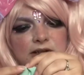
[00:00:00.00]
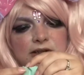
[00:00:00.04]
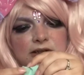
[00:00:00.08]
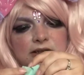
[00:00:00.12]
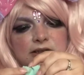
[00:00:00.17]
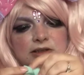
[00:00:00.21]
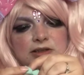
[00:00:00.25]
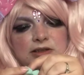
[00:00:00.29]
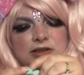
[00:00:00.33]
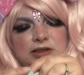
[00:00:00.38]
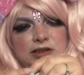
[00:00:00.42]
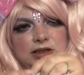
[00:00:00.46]

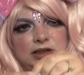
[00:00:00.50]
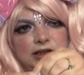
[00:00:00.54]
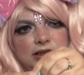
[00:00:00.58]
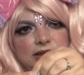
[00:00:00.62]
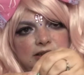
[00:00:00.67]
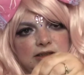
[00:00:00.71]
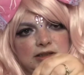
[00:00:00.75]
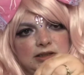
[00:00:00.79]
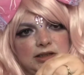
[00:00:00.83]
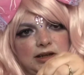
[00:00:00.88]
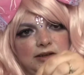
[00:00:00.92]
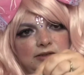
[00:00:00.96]
stick the
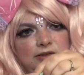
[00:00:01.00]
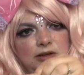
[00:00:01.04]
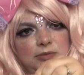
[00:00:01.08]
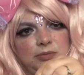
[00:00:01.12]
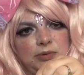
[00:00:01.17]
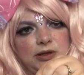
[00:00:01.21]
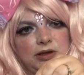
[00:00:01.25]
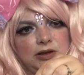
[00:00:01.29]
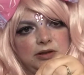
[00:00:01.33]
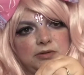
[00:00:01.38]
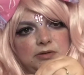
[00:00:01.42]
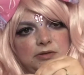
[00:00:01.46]
safety
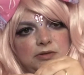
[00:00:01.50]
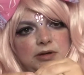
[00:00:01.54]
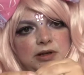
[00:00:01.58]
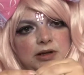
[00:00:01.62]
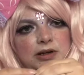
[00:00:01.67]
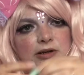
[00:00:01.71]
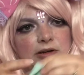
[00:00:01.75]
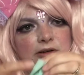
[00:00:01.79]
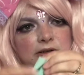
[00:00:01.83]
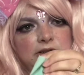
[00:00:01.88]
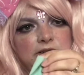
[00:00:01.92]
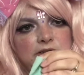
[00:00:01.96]
pin through
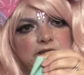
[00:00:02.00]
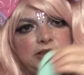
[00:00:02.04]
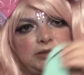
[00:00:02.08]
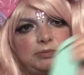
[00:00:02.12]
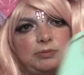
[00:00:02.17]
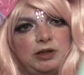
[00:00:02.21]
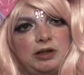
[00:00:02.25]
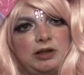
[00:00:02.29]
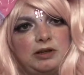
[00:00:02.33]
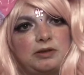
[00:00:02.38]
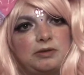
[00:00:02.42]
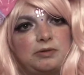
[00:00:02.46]
here and
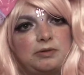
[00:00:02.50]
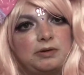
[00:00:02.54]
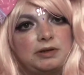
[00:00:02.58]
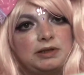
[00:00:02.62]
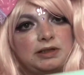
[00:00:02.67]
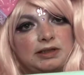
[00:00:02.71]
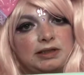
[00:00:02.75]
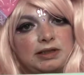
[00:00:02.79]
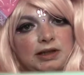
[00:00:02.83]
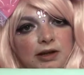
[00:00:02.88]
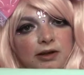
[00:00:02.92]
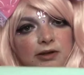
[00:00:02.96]
shimmy it through
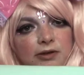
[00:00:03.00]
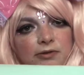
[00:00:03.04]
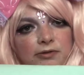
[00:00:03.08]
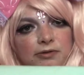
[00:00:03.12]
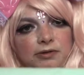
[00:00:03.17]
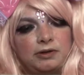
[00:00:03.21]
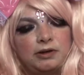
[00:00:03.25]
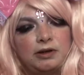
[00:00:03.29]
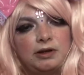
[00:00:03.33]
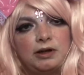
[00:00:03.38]
itself.